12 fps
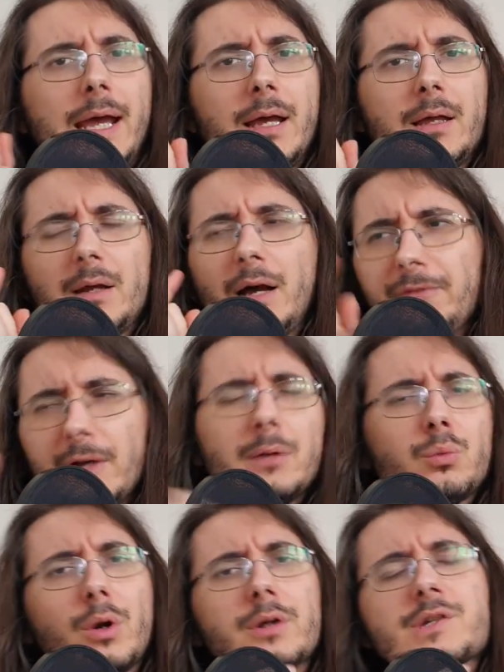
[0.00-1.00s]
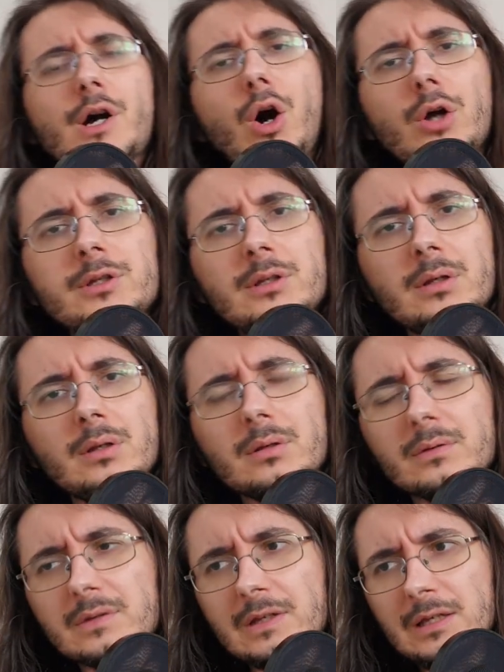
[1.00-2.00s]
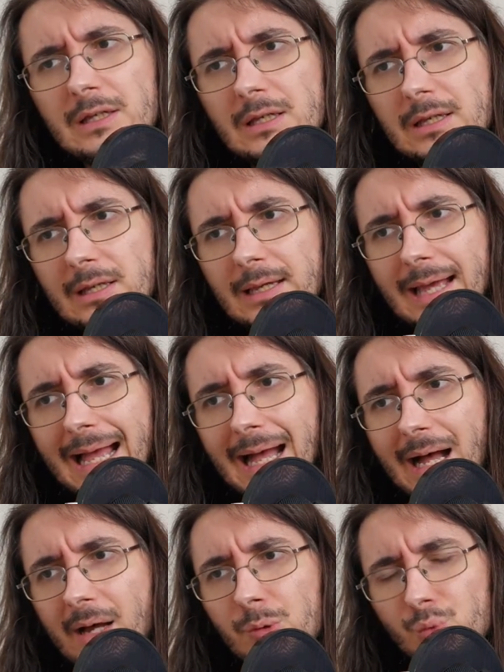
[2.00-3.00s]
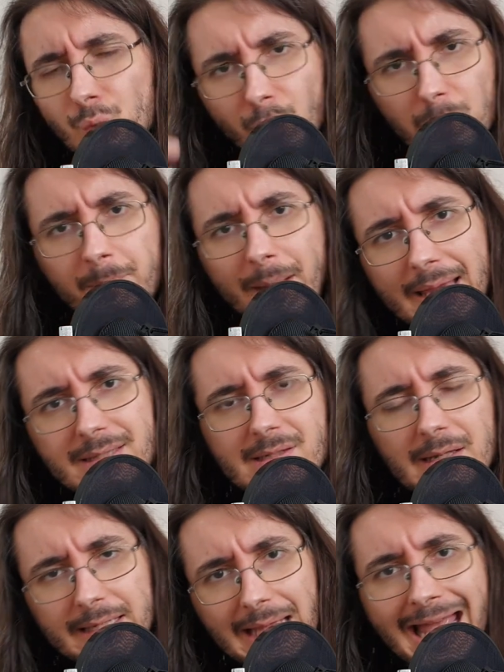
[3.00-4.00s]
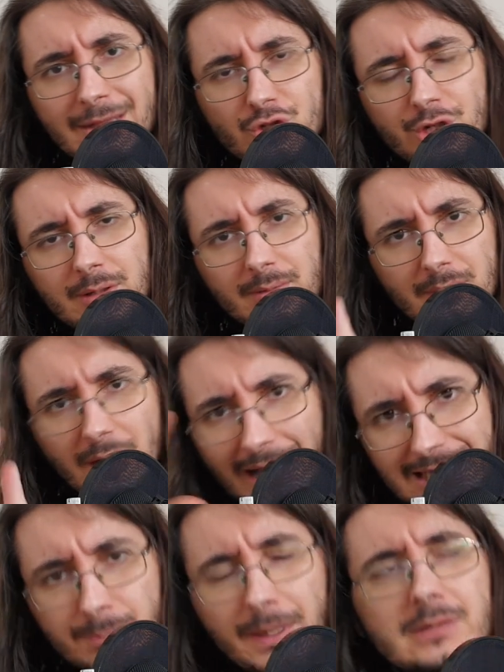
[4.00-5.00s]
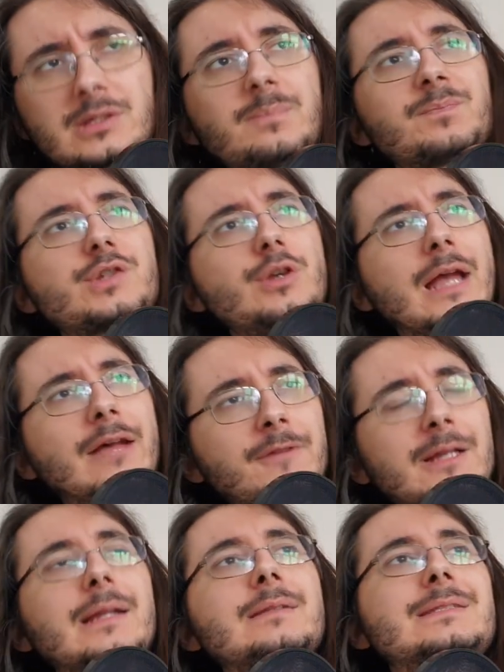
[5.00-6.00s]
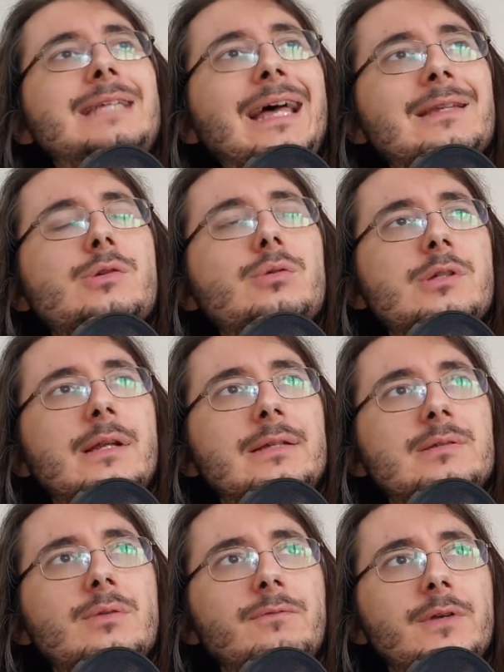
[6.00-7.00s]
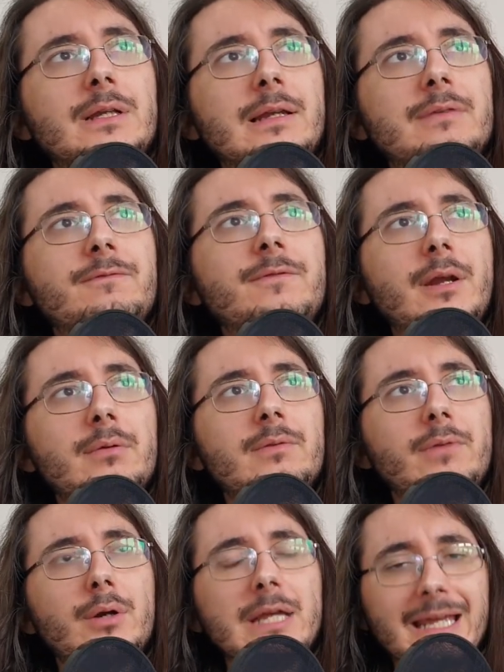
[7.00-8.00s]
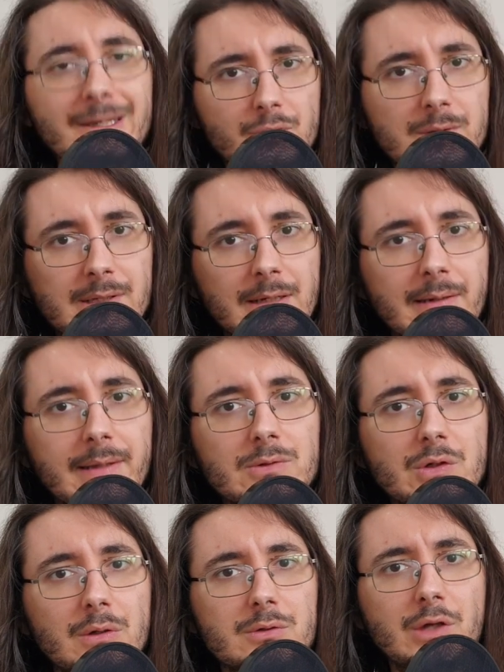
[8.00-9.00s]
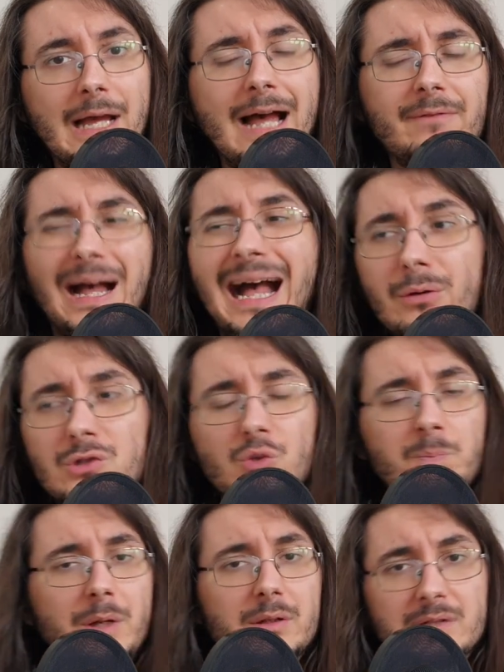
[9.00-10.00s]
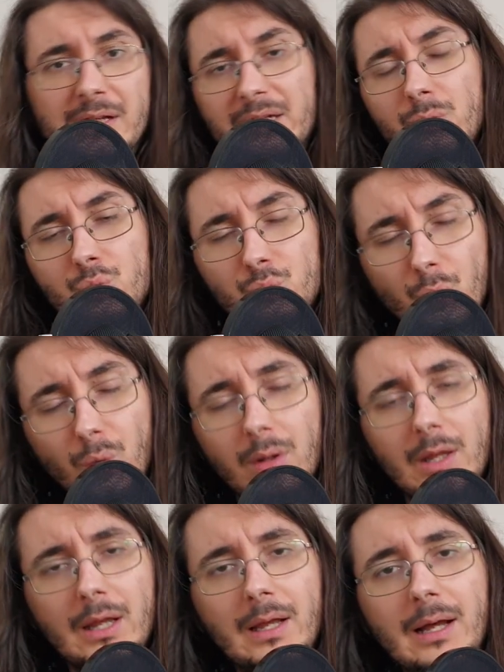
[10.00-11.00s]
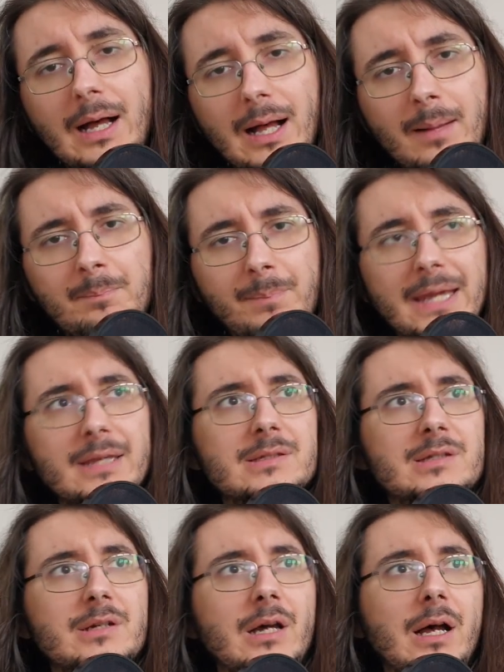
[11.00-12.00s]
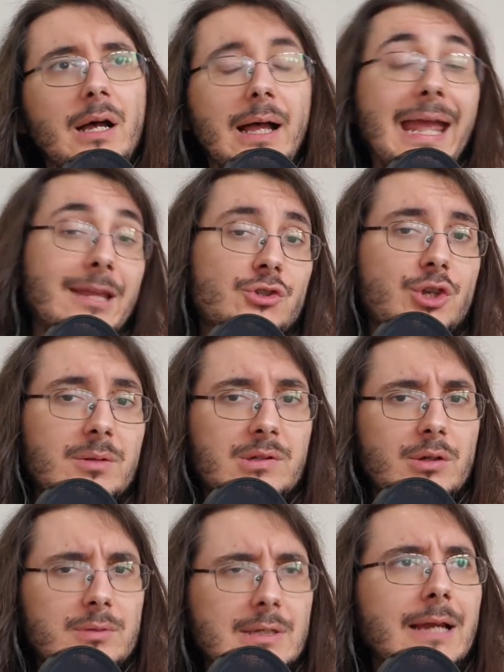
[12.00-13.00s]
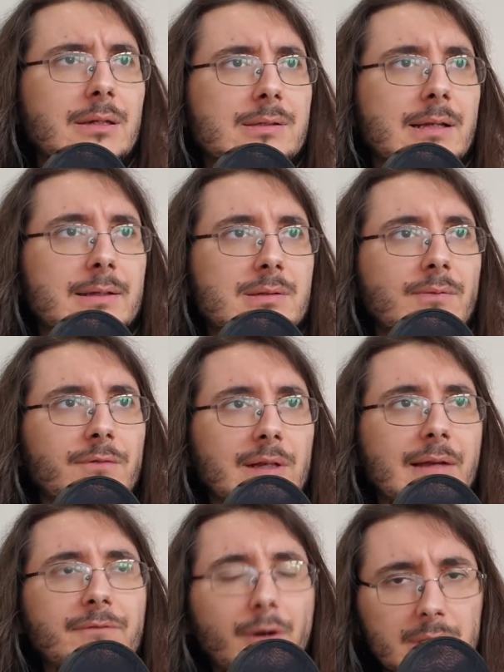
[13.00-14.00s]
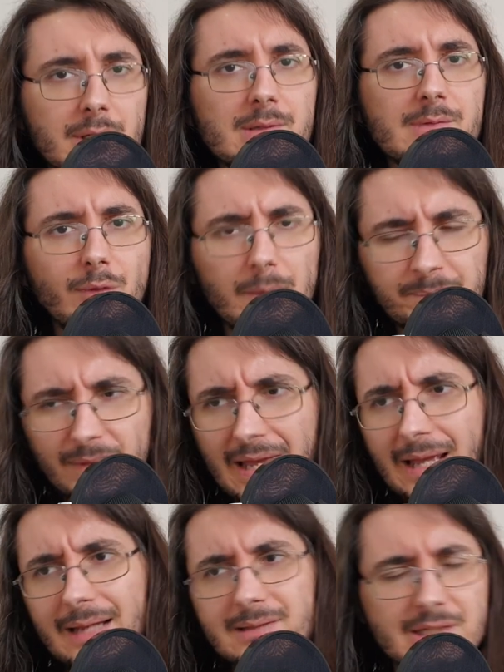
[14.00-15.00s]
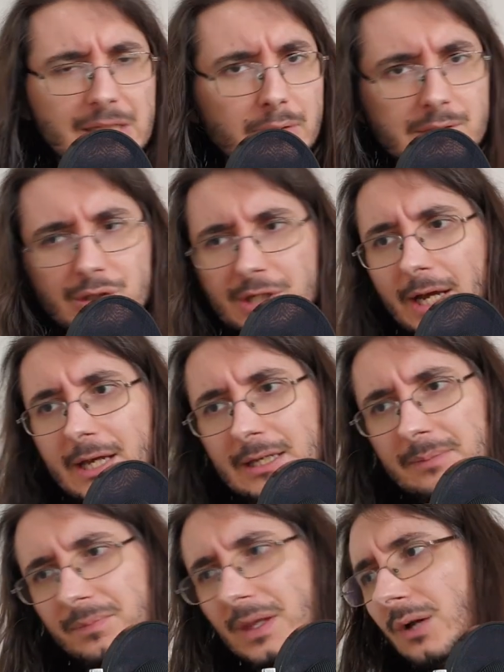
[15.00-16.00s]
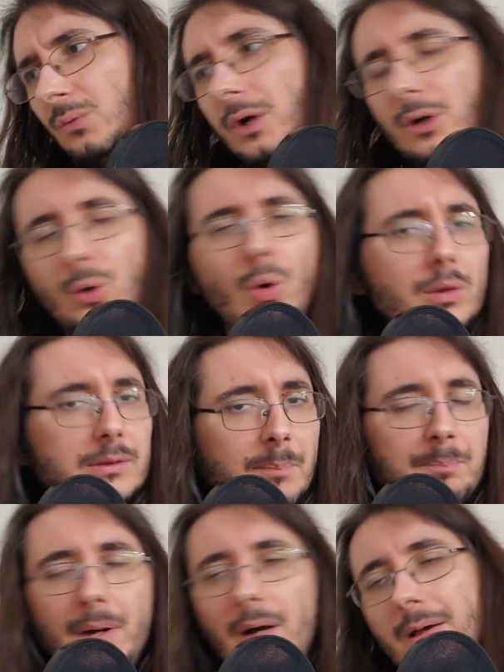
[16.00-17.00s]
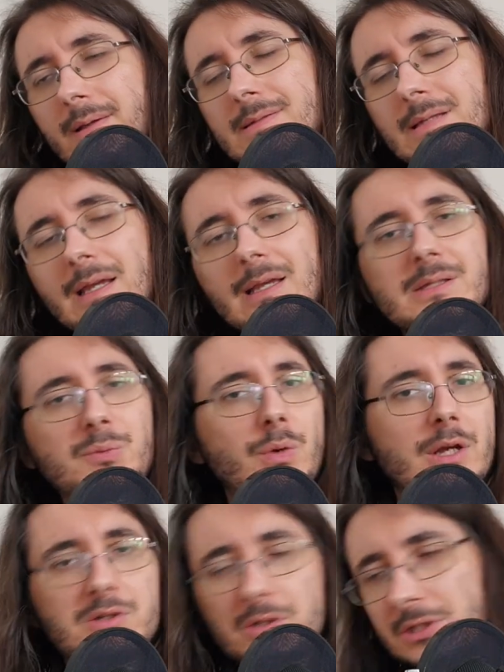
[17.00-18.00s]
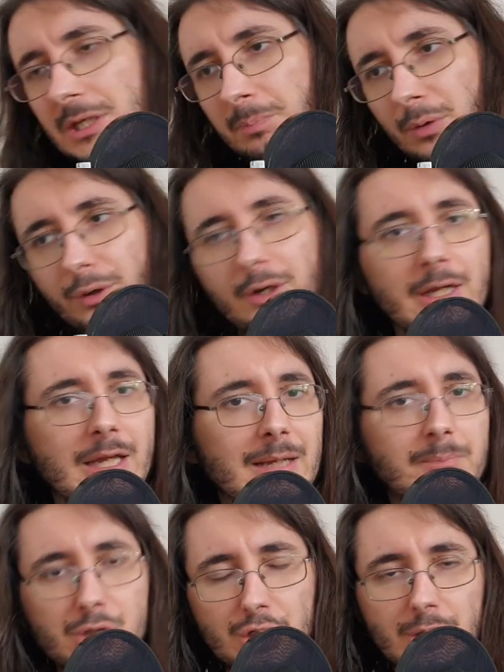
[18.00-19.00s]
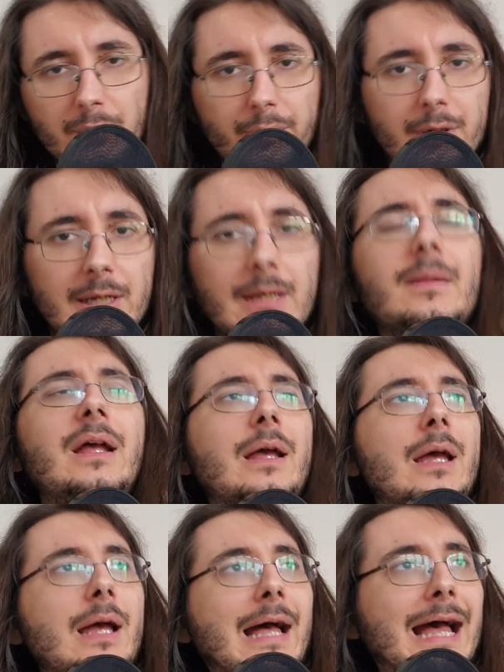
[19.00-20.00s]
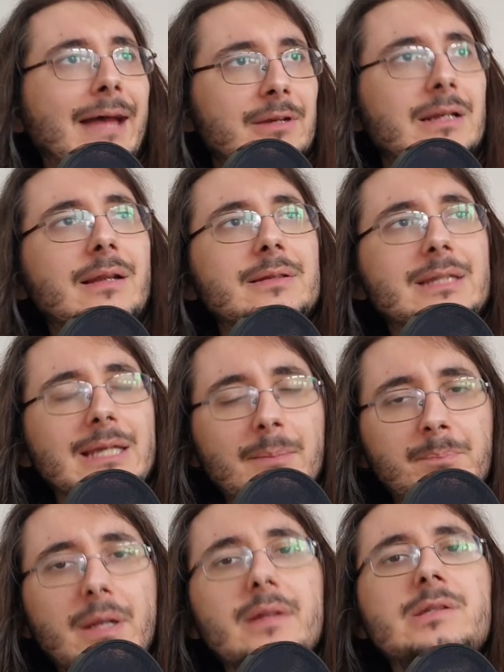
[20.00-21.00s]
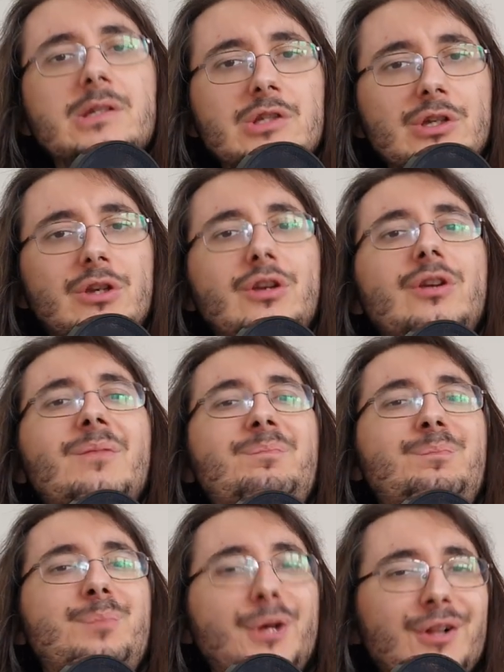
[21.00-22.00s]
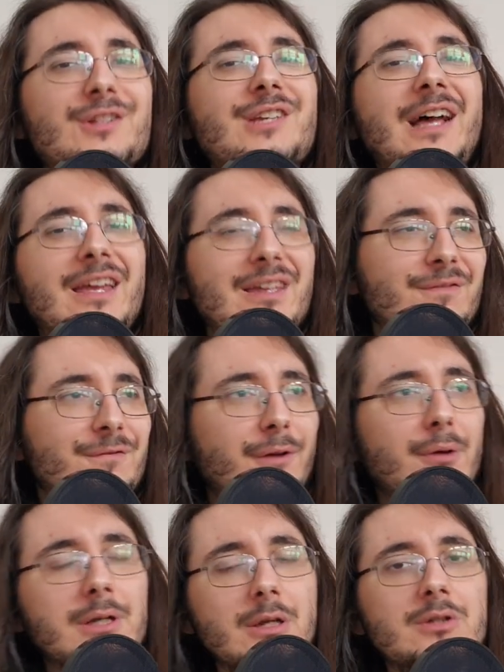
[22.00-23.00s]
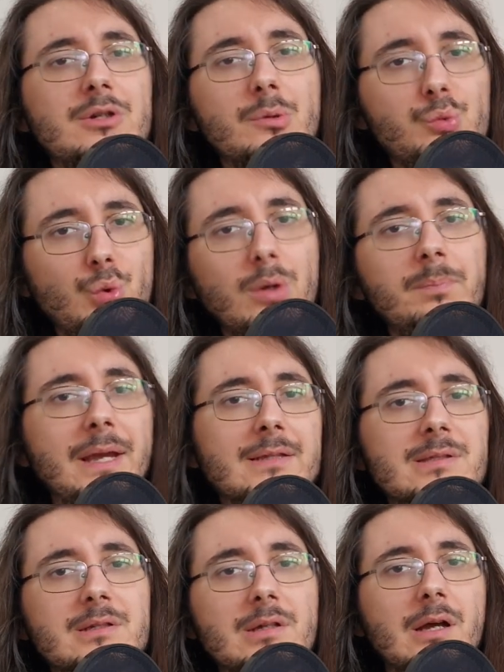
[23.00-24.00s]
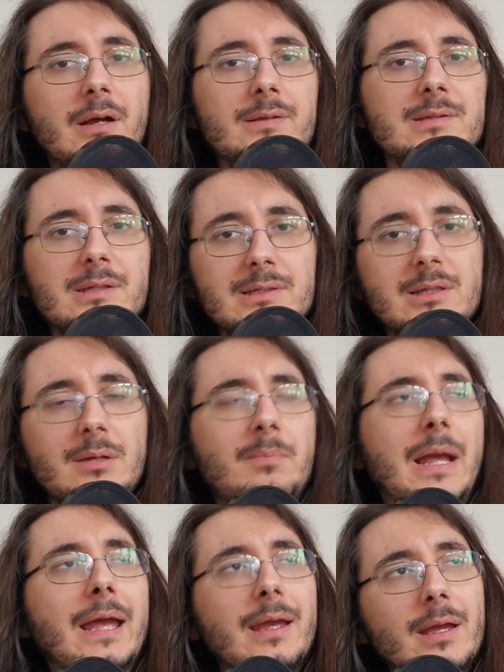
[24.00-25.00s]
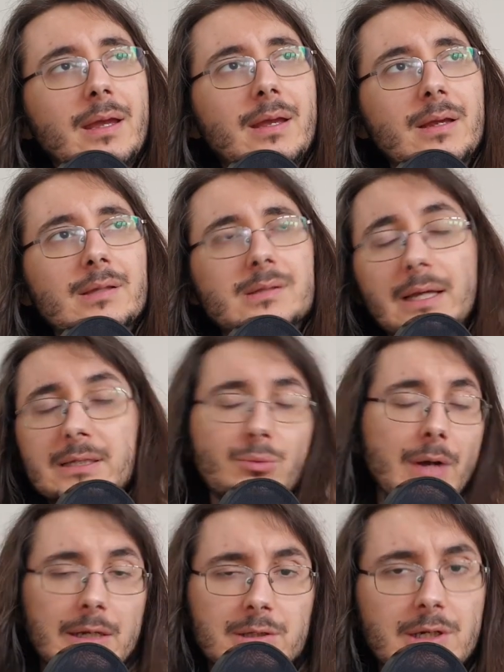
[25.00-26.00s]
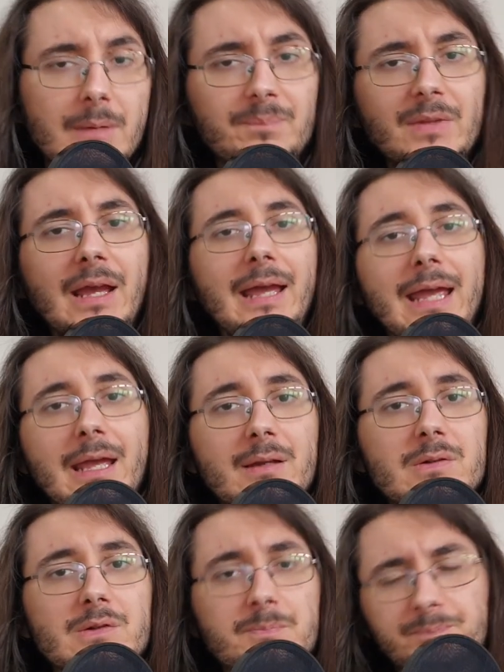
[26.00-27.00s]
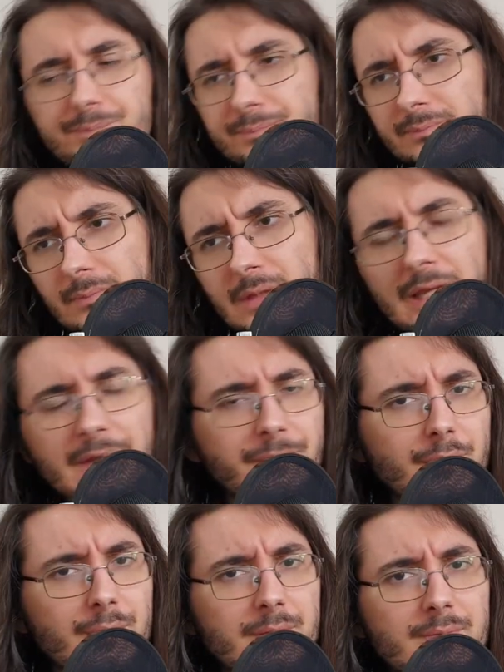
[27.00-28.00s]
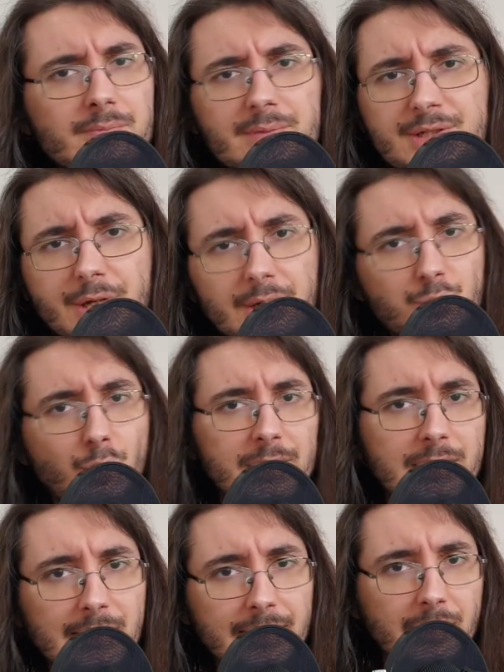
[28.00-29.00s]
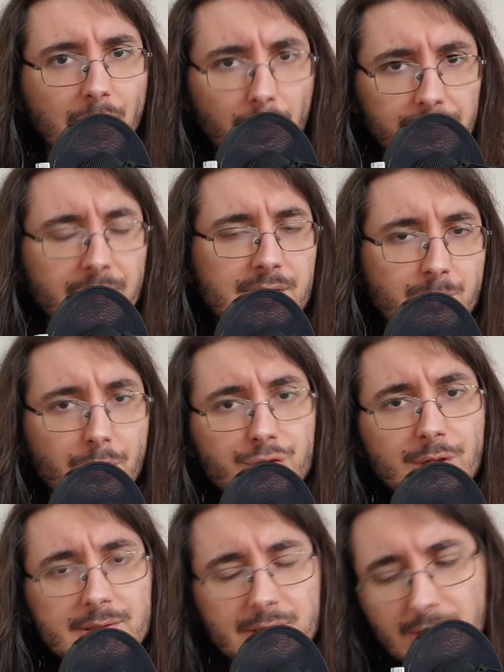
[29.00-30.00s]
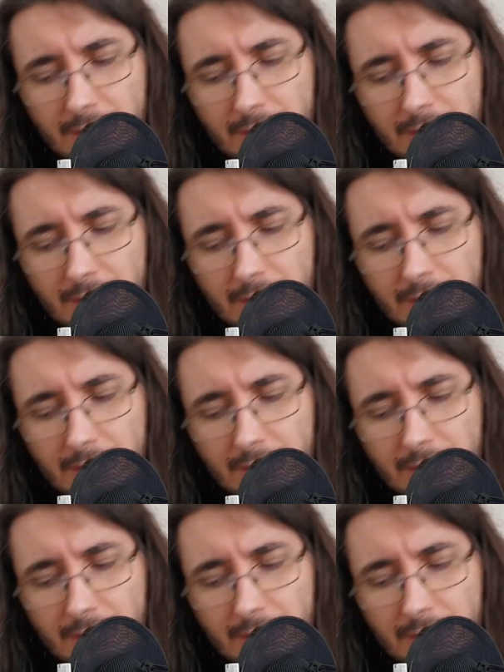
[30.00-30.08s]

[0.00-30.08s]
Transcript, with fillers: And a final word on the a rule-based like engine aspect. So I think like that is also like something like very very interesting like, to to have how to build like a rule-based uh, uh, engine. So that is like something like very useful. And still today, where all the buzz is with deep learning, machine learning, having the ability to build a very good rule-based uh, system is is great. And if you start working like on this project,